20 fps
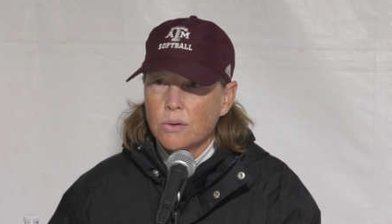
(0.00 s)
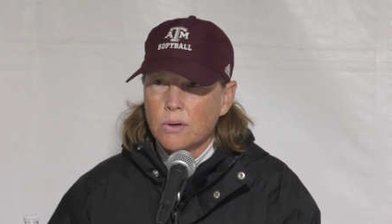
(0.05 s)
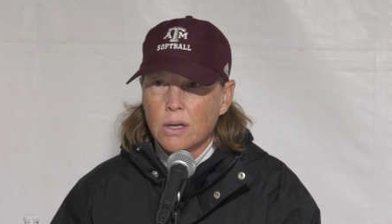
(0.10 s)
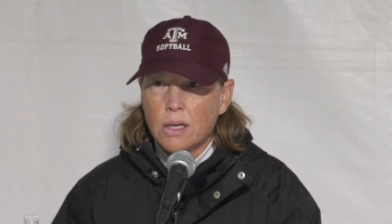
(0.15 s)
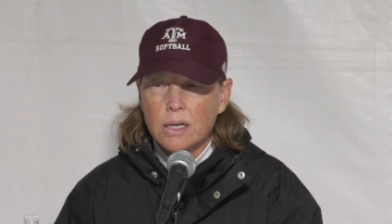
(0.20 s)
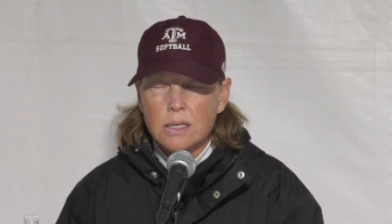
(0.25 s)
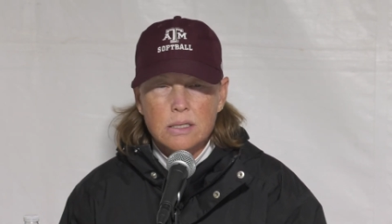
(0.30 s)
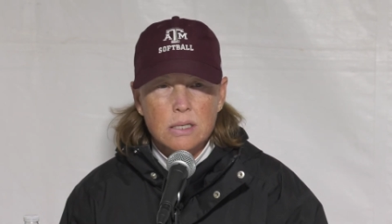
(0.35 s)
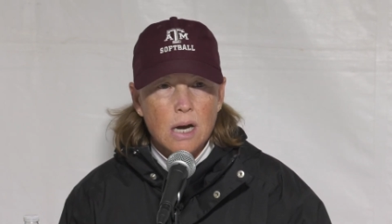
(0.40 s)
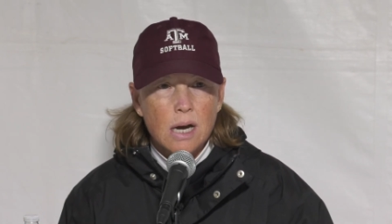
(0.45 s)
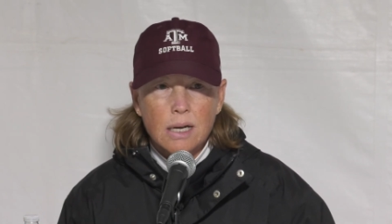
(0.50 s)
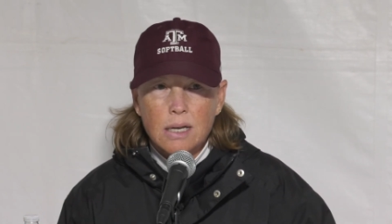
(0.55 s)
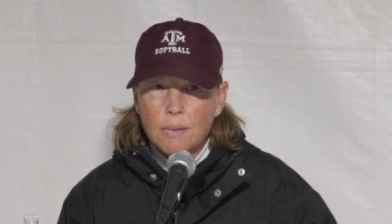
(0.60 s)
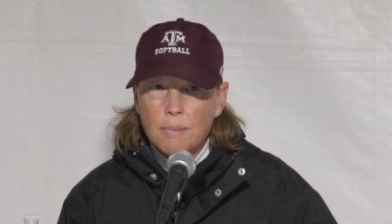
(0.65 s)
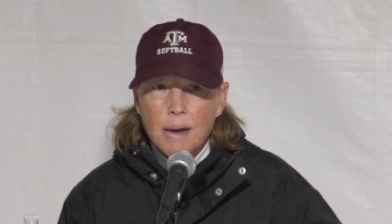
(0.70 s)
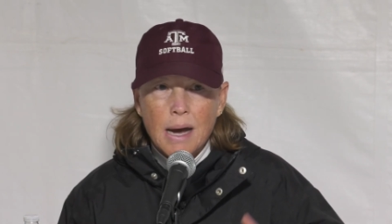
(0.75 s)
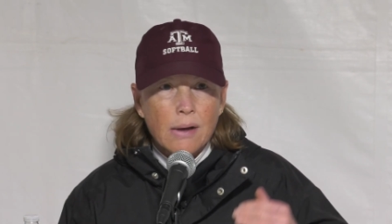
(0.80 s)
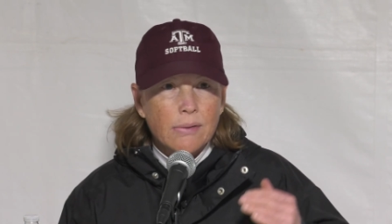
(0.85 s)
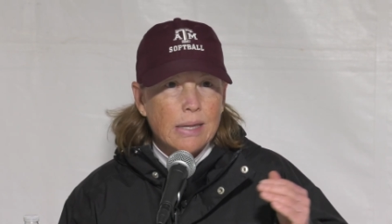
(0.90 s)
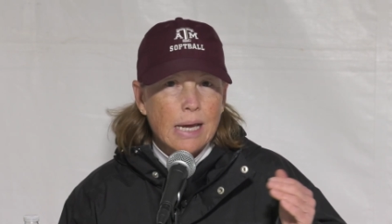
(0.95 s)
We're going to talk
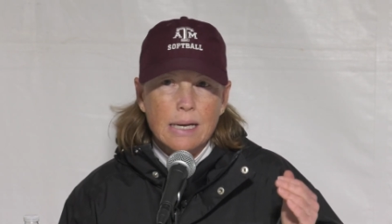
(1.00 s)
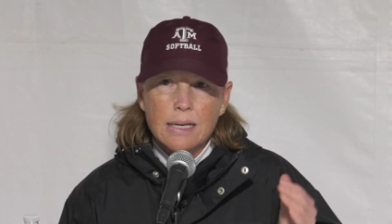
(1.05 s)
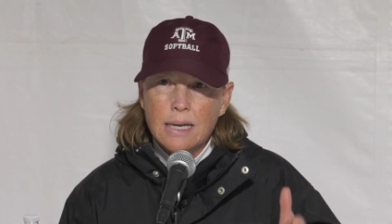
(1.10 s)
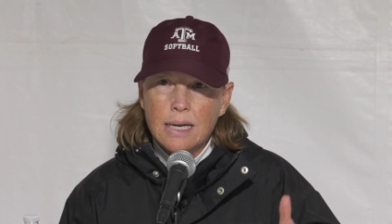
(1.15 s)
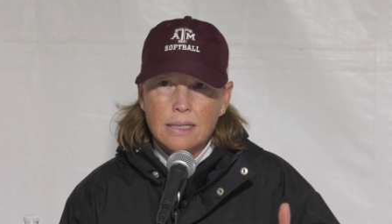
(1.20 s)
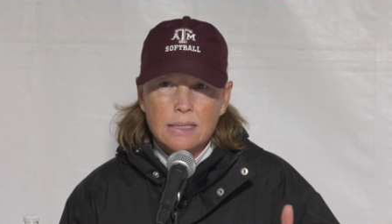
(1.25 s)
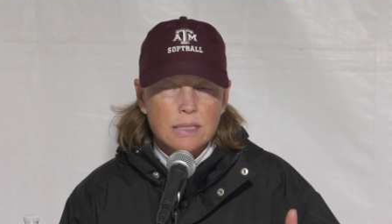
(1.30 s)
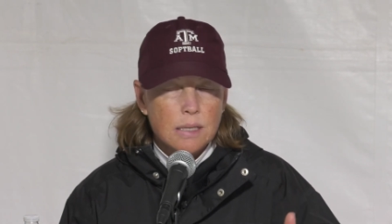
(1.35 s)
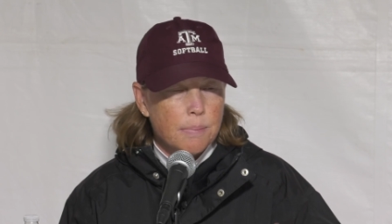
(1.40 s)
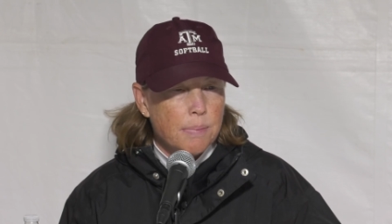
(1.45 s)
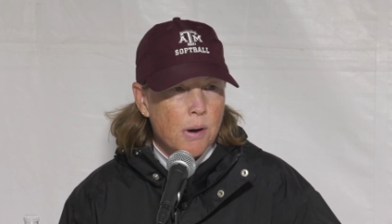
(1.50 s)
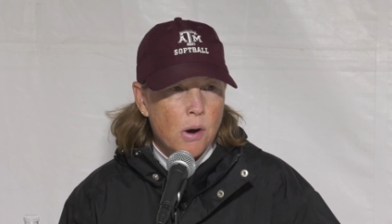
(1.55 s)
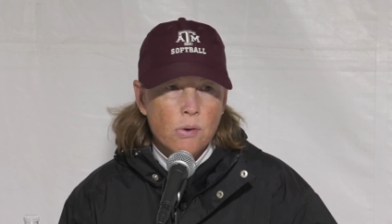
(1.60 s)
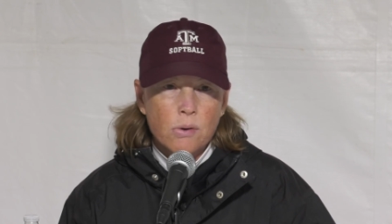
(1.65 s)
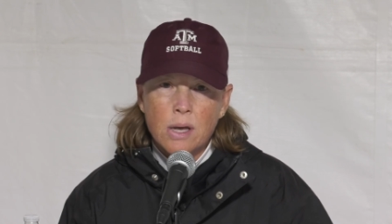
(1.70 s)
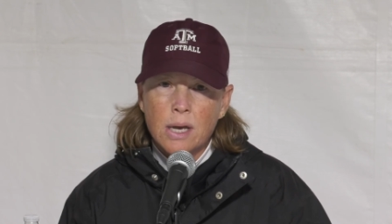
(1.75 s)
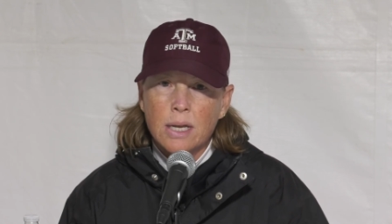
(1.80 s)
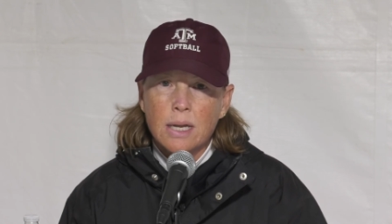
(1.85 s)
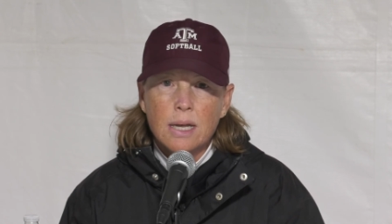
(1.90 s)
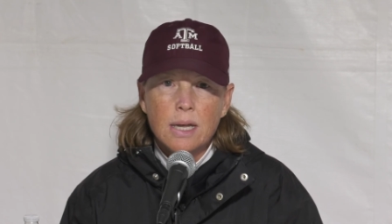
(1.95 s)
about that next
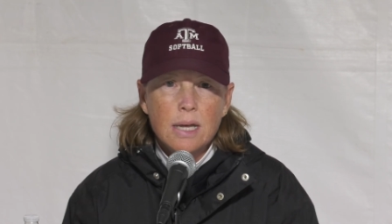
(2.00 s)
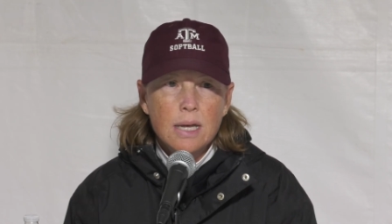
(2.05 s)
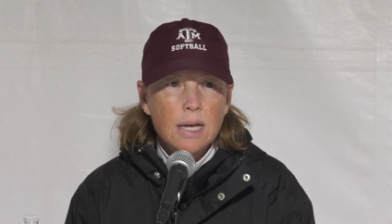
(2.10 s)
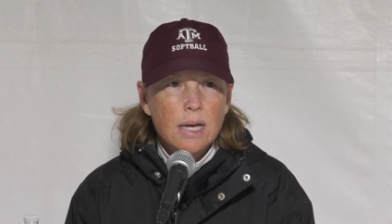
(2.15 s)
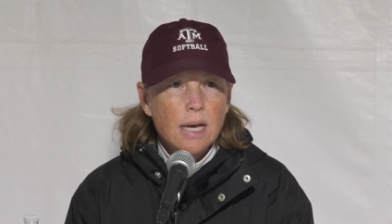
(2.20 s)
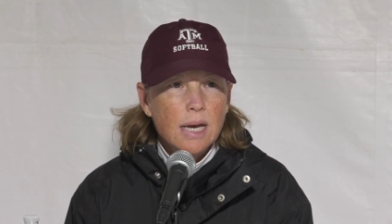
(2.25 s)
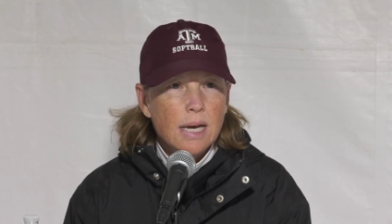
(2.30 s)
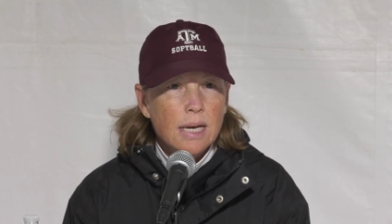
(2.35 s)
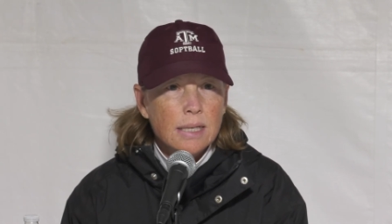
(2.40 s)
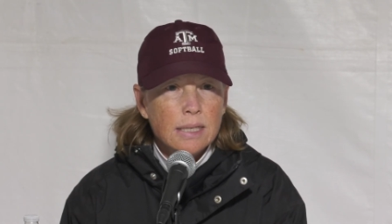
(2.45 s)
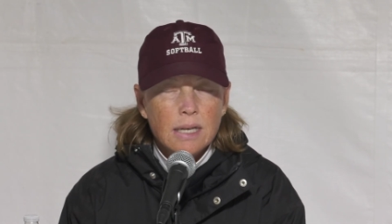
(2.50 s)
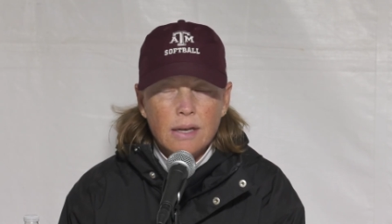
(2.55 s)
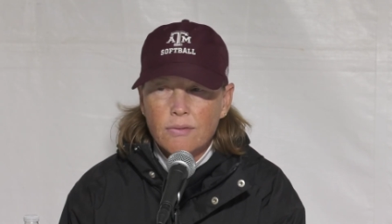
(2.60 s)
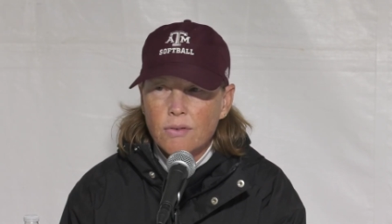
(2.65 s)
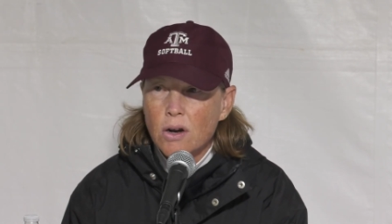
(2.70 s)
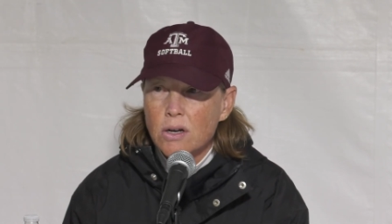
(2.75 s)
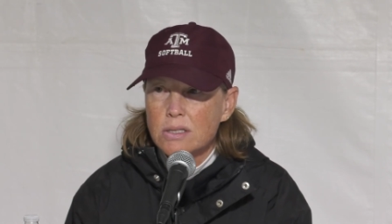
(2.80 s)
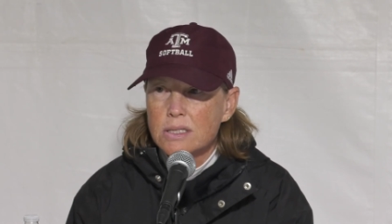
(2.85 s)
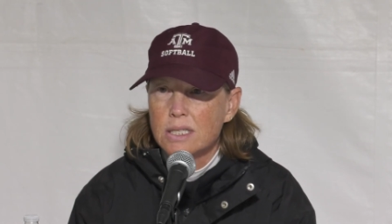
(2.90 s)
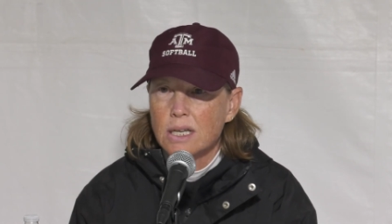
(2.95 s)
opponent and
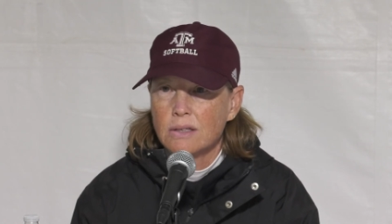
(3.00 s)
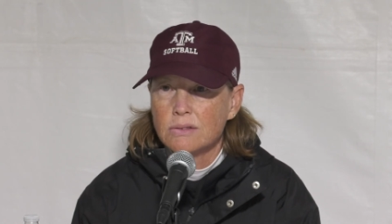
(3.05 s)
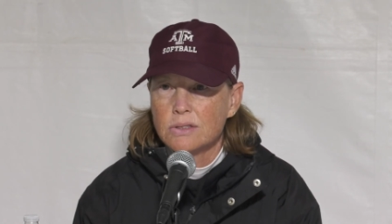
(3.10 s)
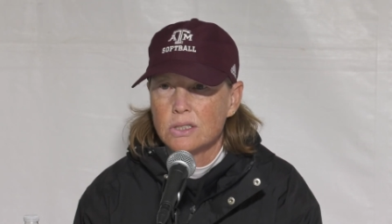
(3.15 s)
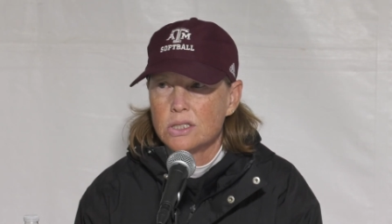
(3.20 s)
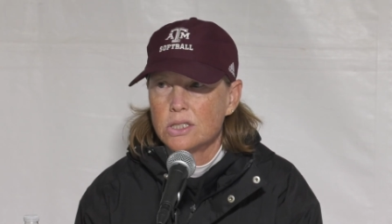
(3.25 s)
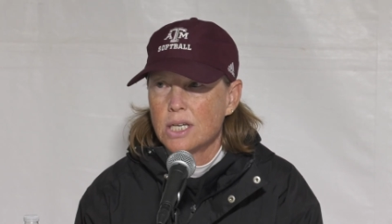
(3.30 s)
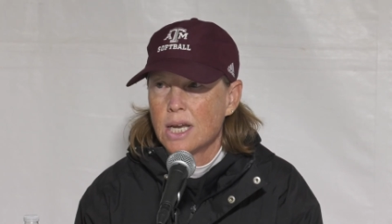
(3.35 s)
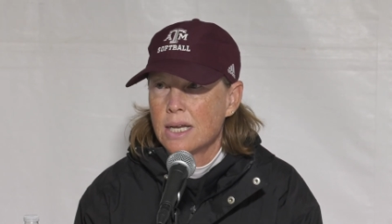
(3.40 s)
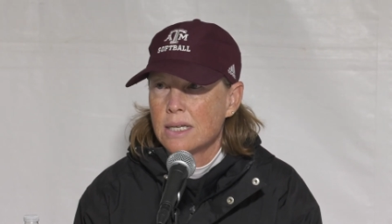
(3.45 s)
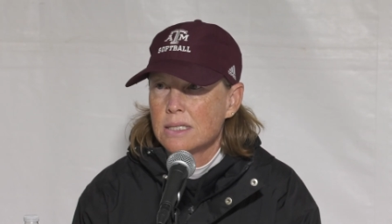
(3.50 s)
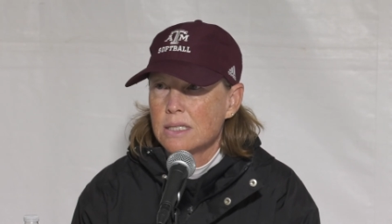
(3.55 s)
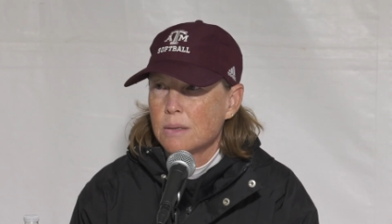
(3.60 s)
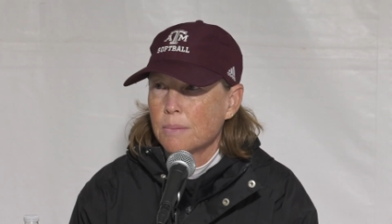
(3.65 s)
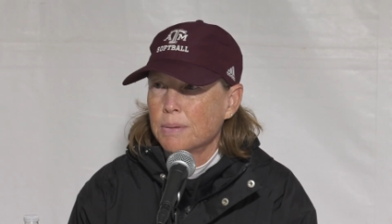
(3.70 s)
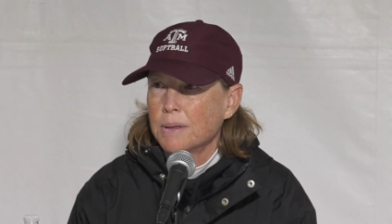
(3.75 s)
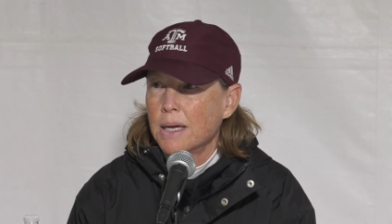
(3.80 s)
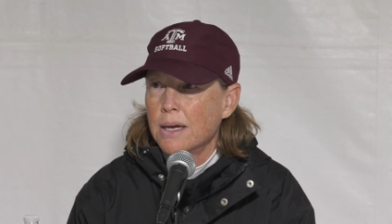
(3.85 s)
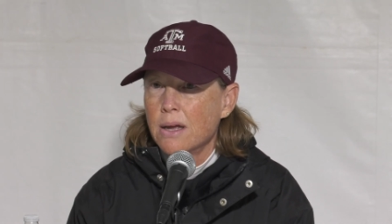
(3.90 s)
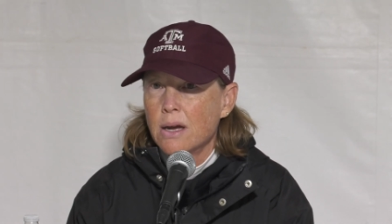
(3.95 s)
give ourselves a chance
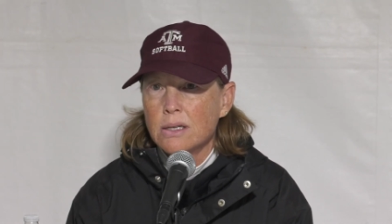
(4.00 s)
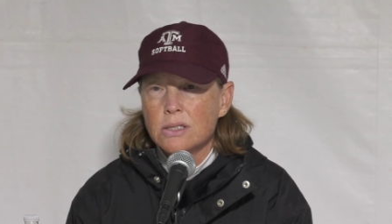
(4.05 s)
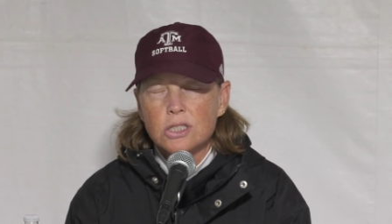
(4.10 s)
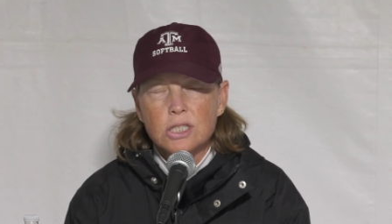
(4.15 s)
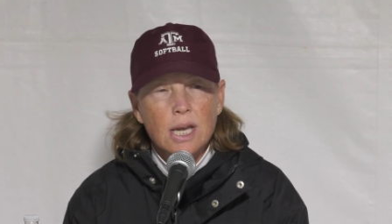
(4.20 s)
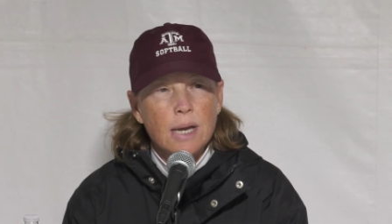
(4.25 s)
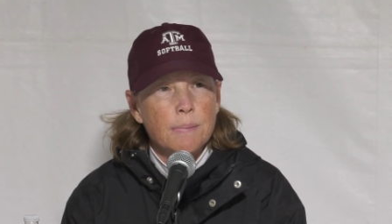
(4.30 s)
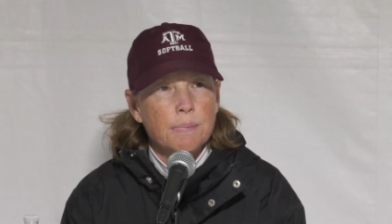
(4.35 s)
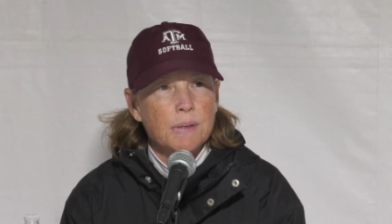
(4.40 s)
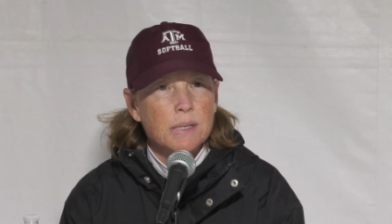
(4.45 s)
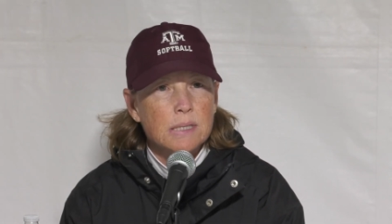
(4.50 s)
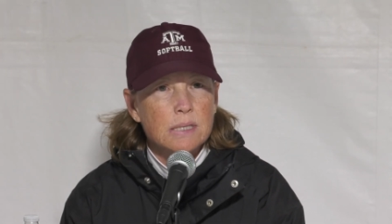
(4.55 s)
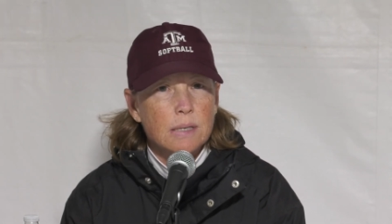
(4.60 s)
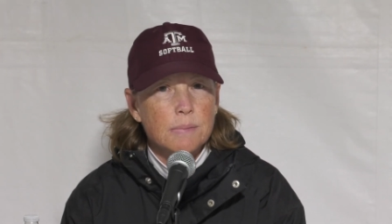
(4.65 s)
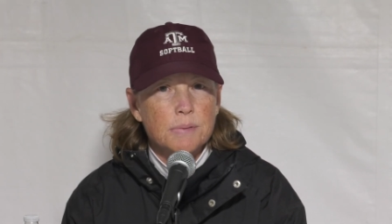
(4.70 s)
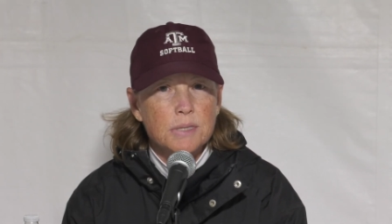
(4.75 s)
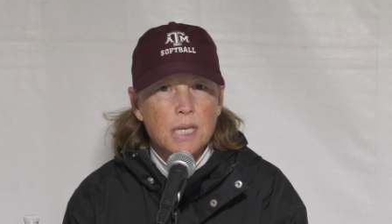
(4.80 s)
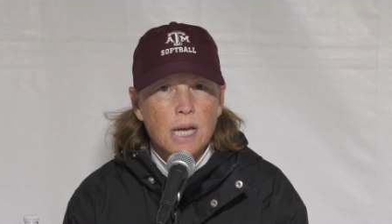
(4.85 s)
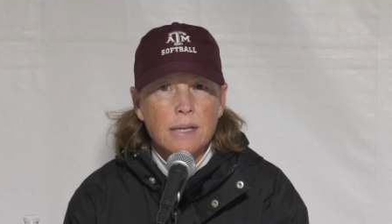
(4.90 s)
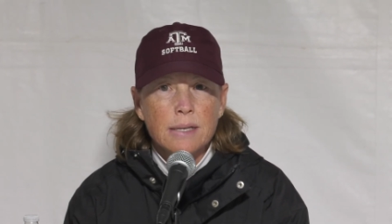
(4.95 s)
to play on
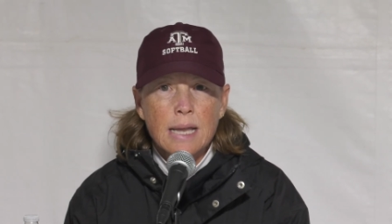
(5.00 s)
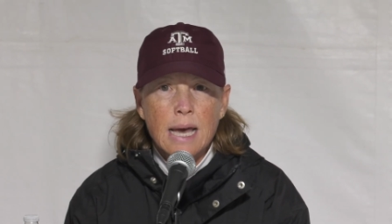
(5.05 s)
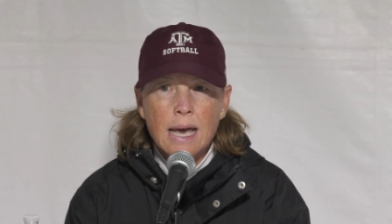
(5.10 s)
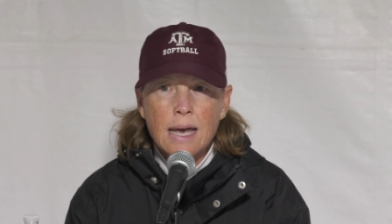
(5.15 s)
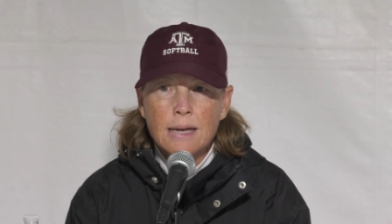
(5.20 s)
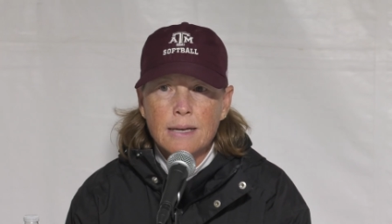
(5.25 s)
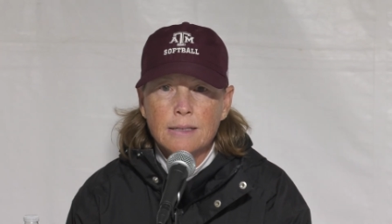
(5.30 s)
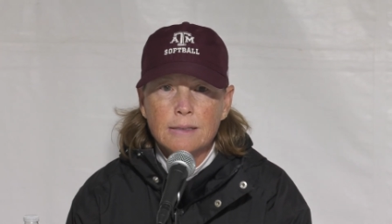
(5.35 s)
Championship Sunday.